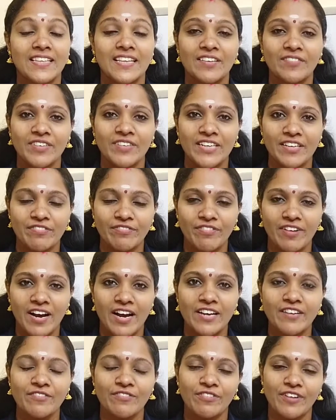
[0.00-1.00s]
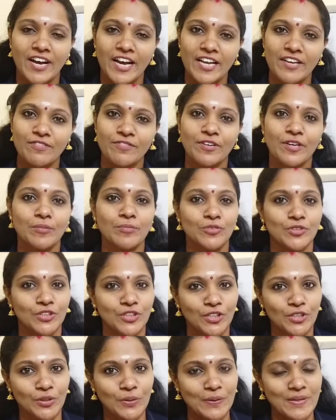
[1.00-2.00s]
Then we define phi from
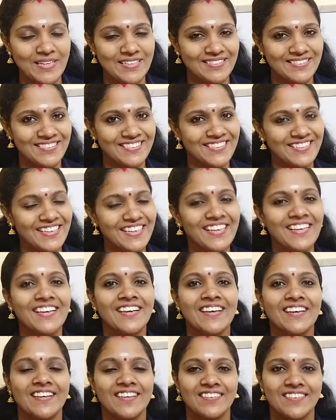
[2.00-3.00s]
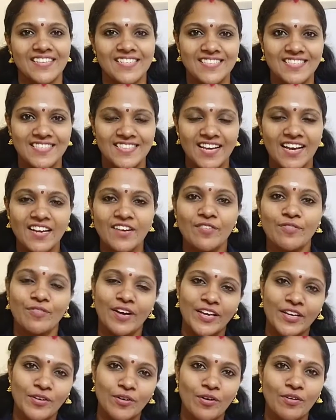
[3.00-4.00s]
G to Sg such that
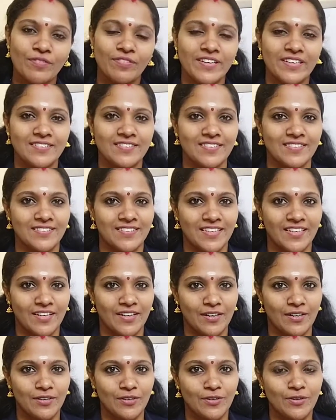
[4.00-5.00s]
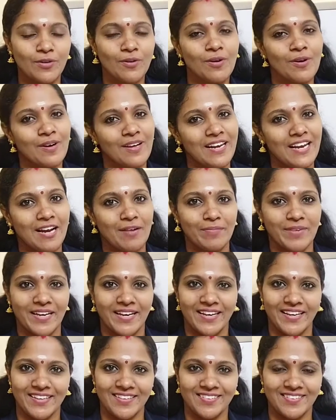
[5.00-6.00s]
phi of x is equal to lambda
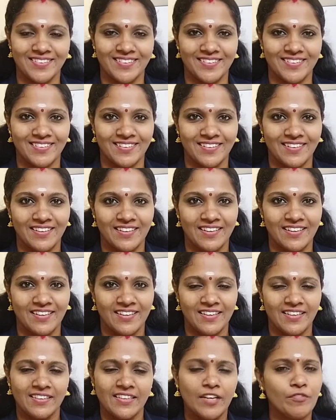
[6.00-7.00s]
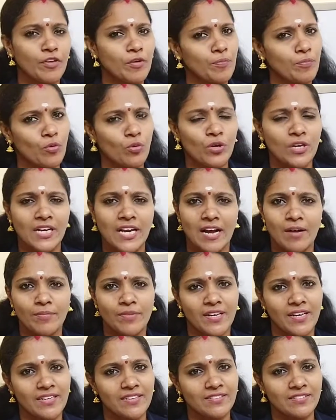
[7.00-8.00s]
x. Then we proved
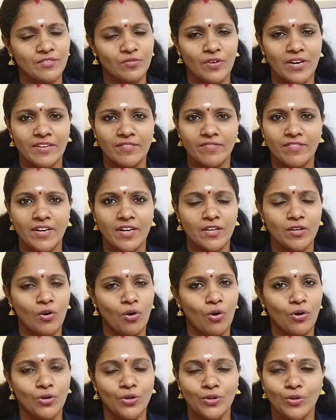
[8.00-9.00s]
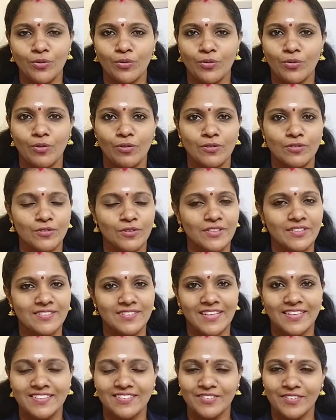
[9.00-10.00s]
lambda is 1, 1, on 2, also it
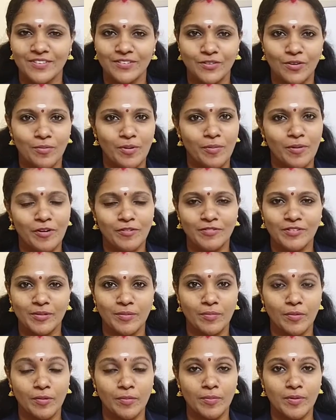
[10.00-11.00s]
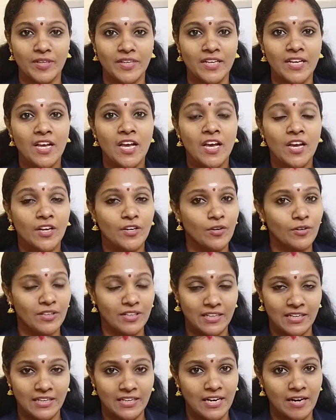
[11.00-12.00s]
satisfies homomorphism property. No,
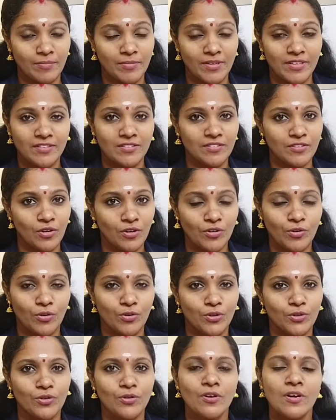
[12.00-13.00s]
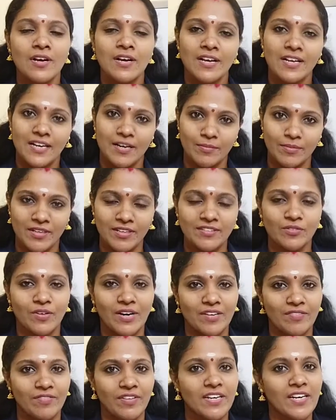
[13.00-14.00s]
lambda is not on 2, lambda is
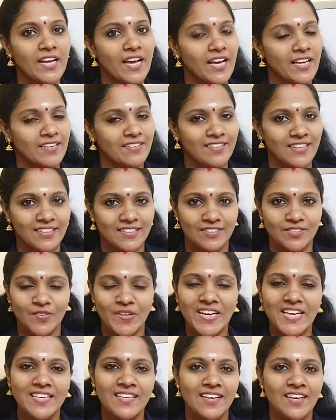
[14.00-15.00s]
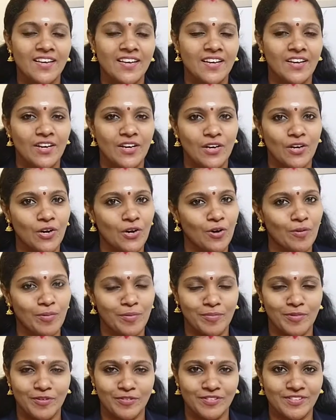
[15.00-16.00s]
1, 1 and satisfies
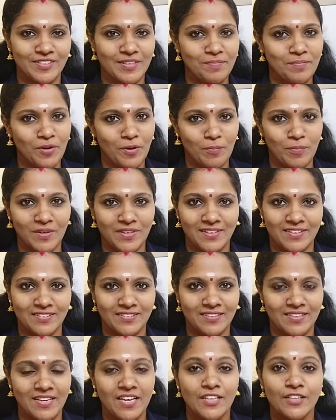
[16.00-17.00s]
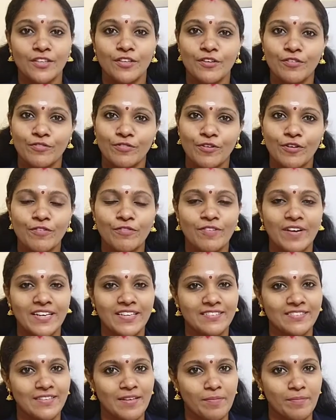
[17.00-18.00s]
homomorphism properties. Therefore, phi
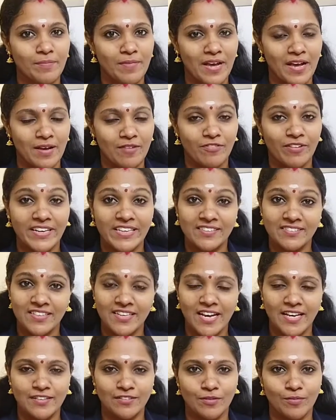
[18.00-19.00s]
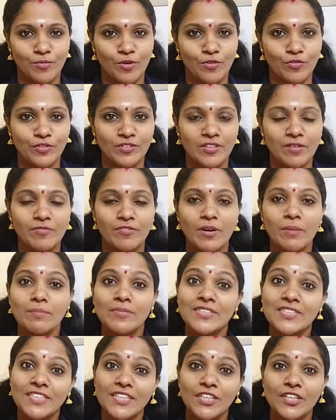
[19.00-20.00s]
is an isomorphism
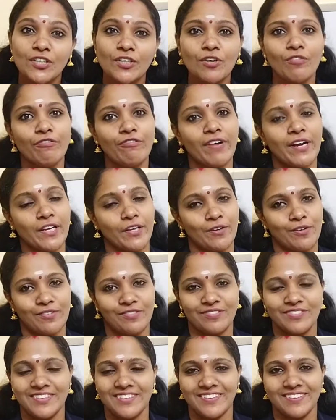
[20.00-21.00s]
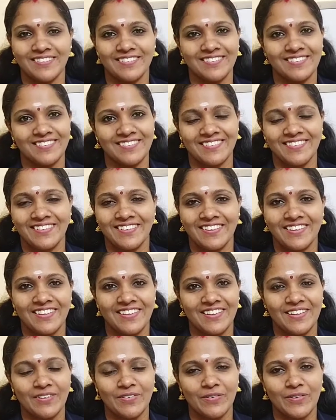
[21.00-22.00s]
from G to phi of G.
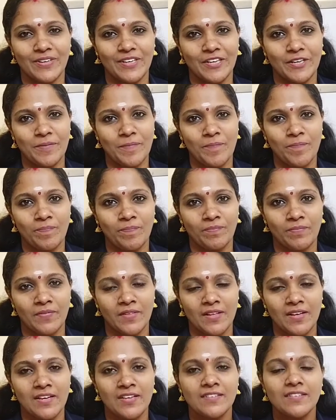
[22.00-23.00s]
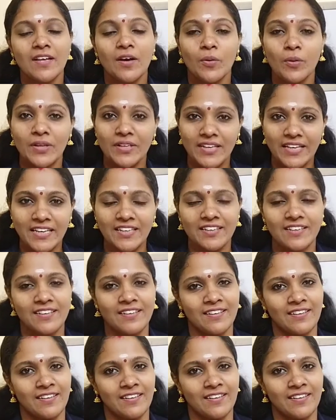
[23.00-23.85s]
Okay. So, in